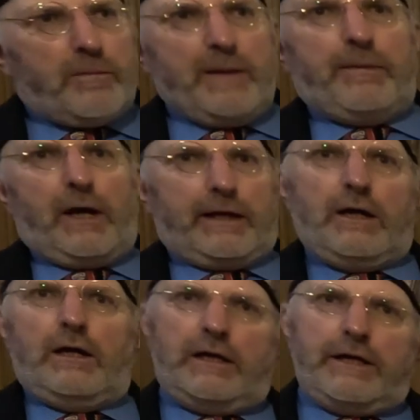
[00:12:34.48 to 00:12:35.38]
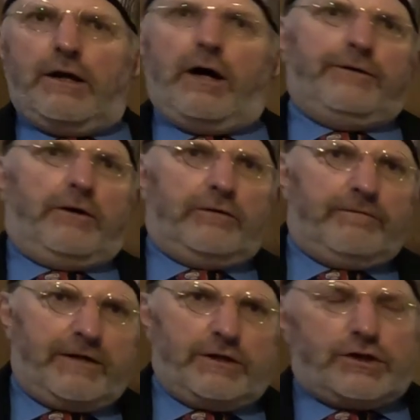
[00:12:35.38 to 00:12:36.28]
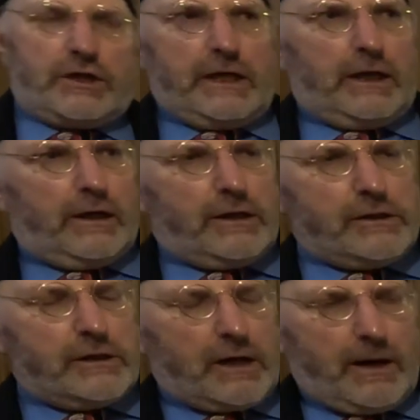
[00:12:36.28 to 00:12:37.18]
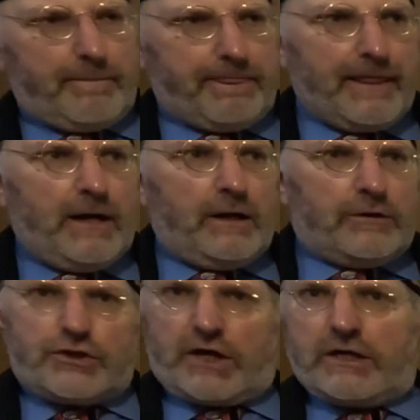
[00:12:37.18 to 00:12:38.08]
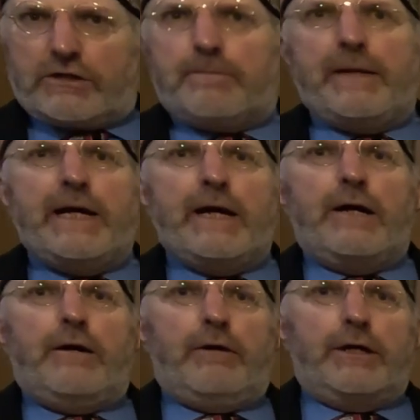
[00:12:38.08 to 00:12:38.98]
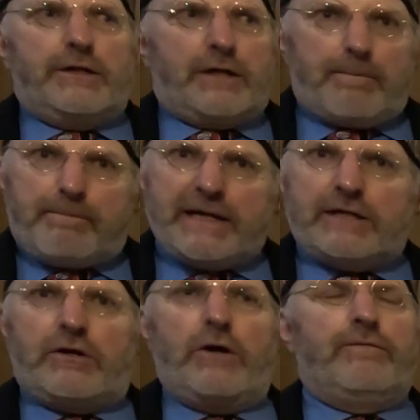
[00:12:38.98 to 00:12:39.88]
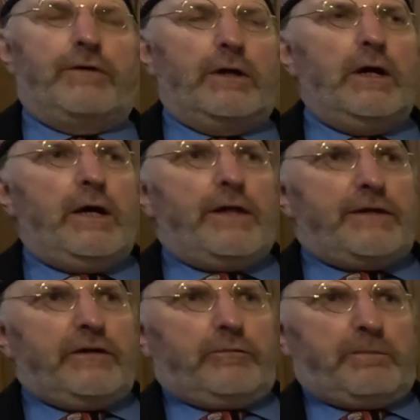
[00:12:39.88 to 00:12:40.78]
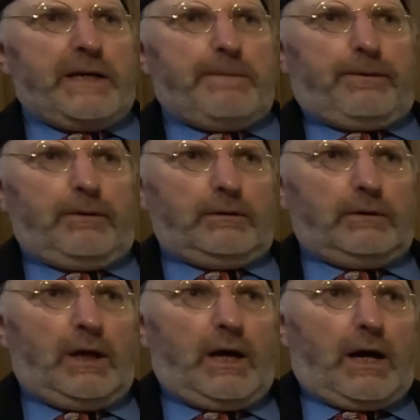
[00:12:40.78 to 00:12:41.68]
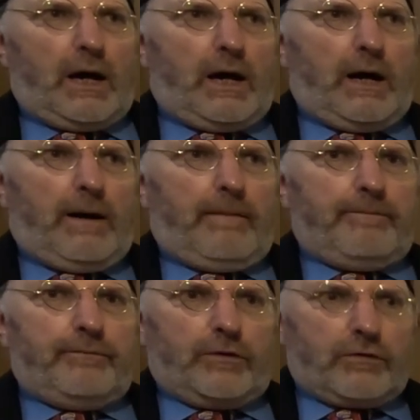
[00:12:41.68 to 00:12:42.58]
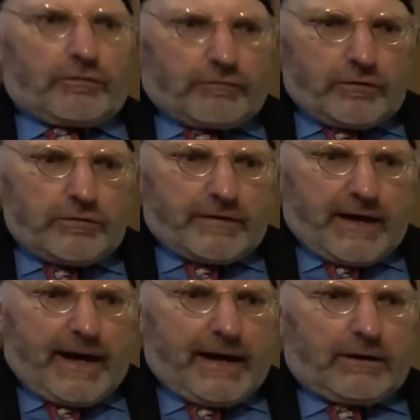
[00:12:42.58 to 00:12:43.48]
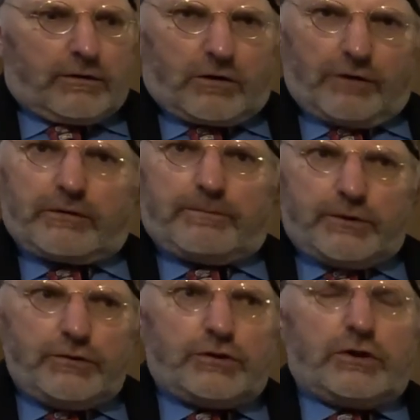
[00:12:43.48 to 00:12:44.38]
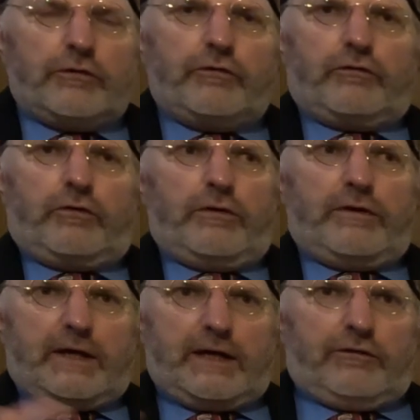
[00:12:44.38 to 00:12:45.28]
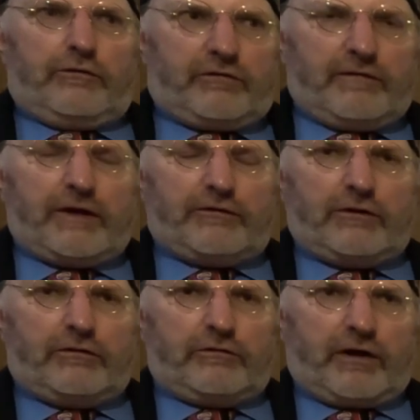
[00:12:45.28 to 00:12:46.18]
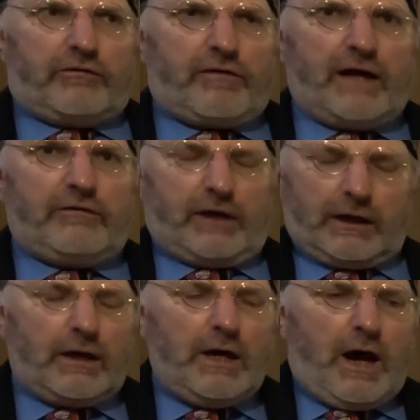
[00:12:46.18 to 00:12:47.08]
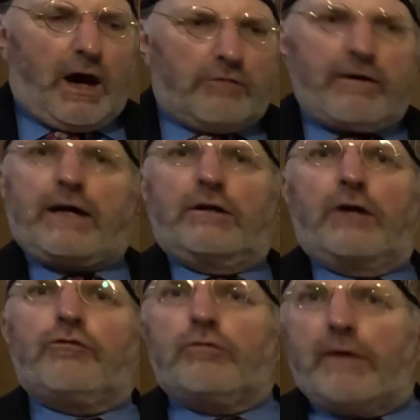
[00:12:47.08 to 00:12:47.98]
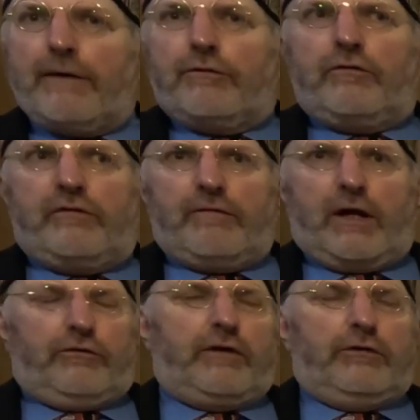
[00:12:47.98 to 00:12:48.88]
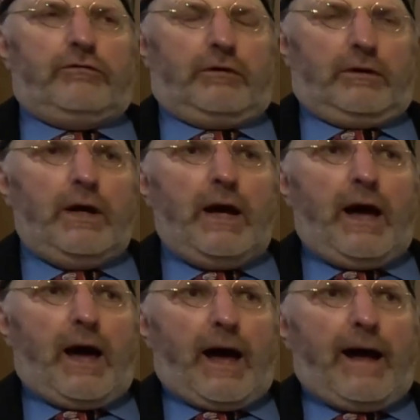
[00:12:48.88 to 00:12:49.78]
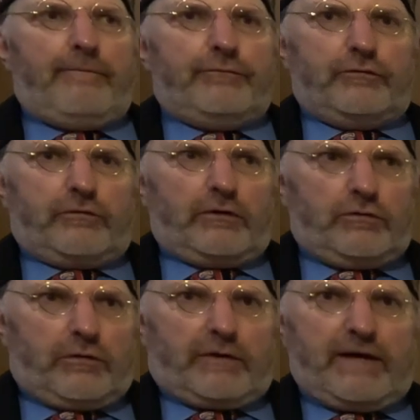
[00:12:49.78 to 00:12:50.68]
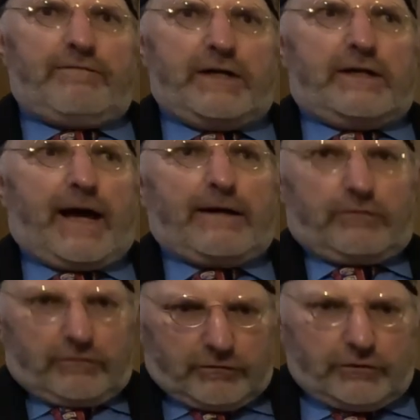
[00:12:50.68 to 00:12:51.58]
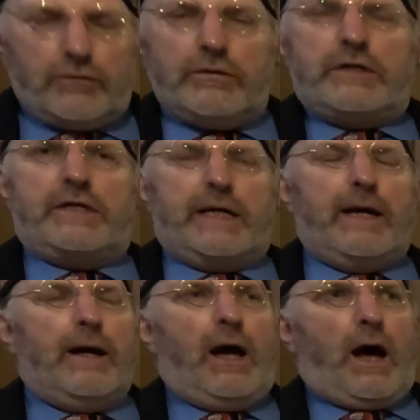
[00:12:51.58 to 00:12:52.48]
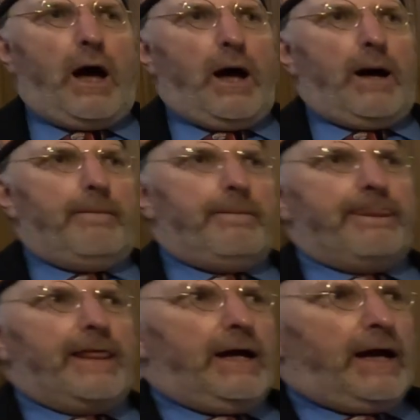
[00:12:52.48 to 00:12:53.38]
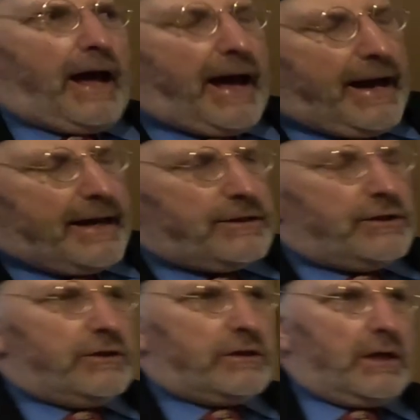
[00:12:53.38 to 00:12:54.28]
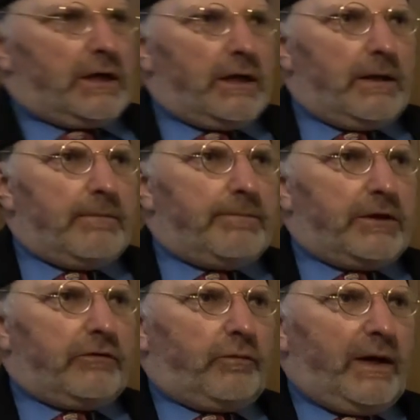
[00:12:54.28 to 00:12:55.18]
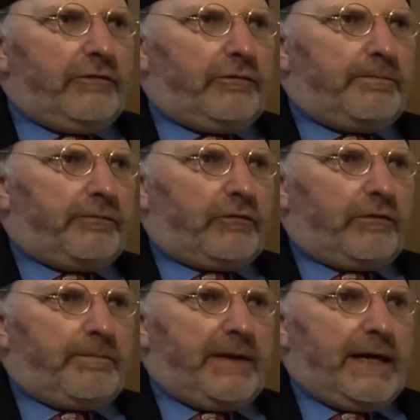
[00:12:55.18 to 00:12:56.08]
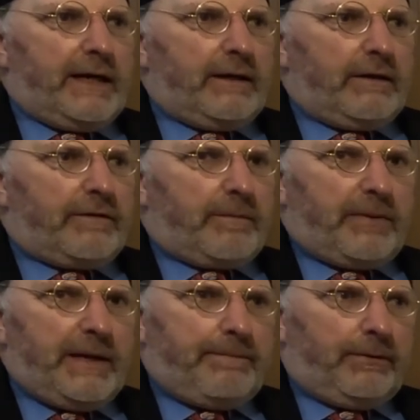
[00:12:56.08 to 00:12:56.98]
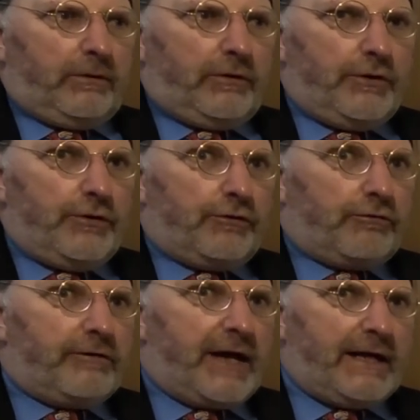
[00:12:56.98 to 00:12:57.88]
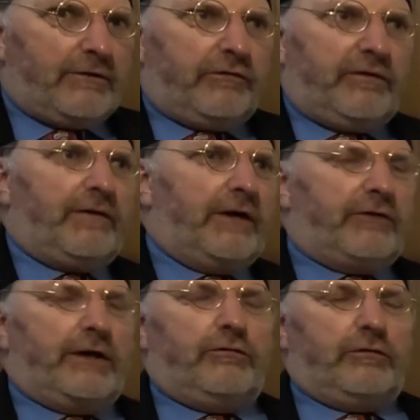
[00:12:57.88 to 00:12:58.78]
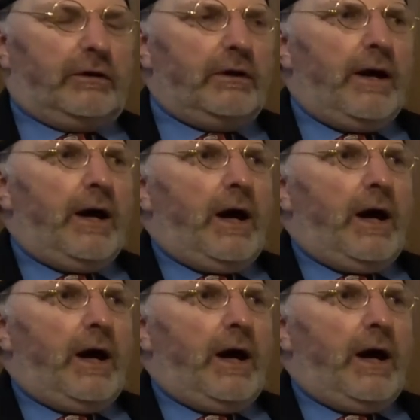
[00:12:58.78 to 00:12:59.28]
people like Leonardo da Vinci and Shakespeare and Beethoven. These people, through their contributions to the civilization's aesthetic, are recognized throughout the civilization and, give it that unity. But as well as sort of being the people who create the civilization,